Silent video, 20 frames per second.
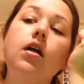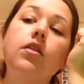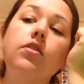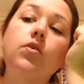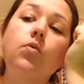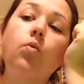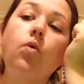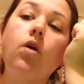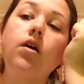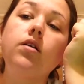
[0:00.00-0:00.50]
The
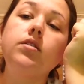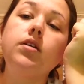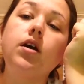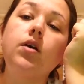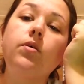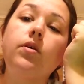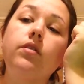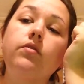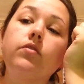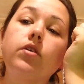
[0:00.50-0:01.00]
wand,
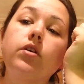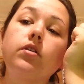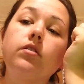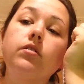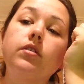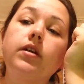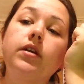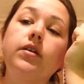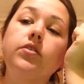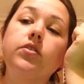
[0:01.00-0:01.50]
however,
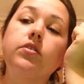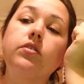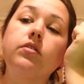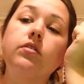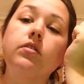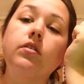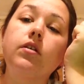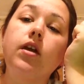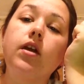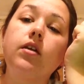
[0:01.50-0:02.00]
is
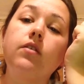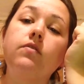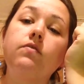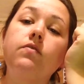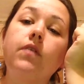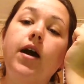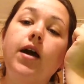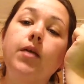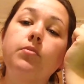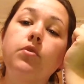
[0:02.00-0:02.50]
a
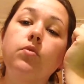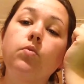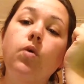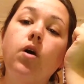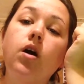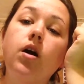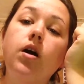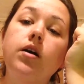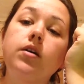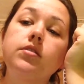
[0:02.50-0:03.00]
fiber
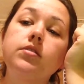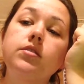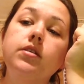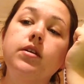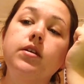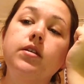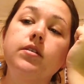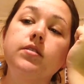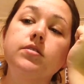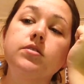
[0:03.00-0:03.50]
wand.
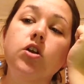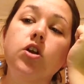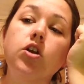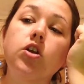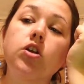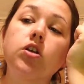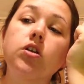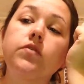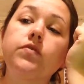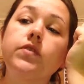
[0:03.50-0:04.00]
It is
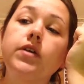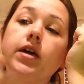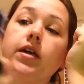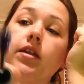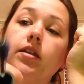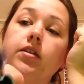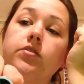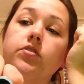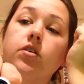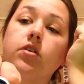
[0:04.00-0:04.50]
curved and
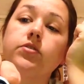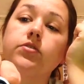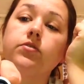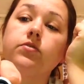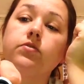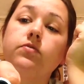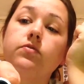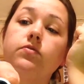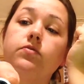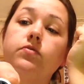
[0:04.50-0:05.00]
it is also
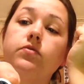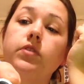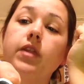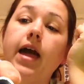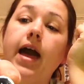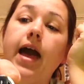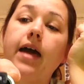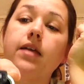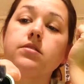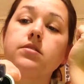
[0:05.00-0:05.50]

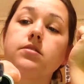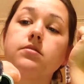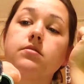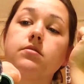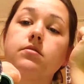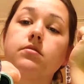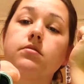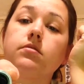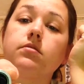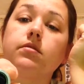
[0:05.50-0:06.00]
flat
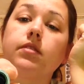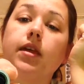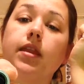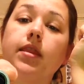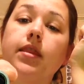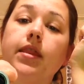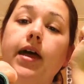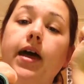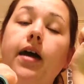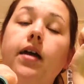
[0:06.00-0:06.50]
like
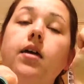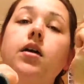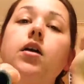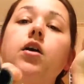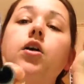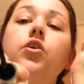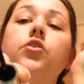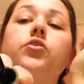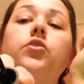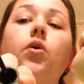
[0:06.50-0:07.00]
that.
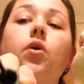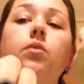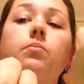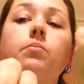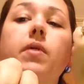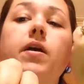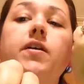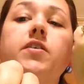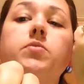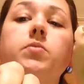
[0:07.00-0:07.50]
So it
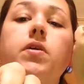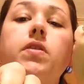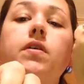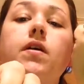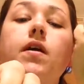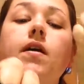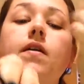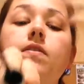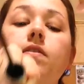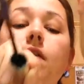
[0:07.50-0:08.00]
makes me
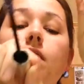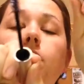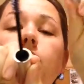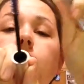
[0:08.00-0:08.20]
think that